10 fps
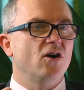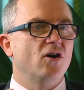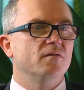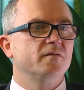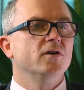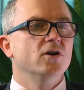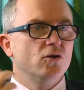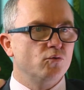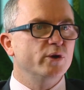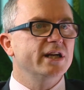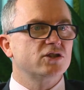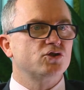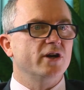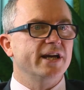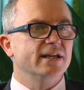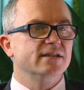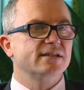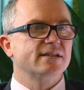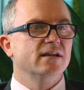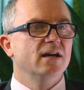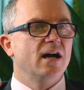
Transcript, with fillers: of real trades,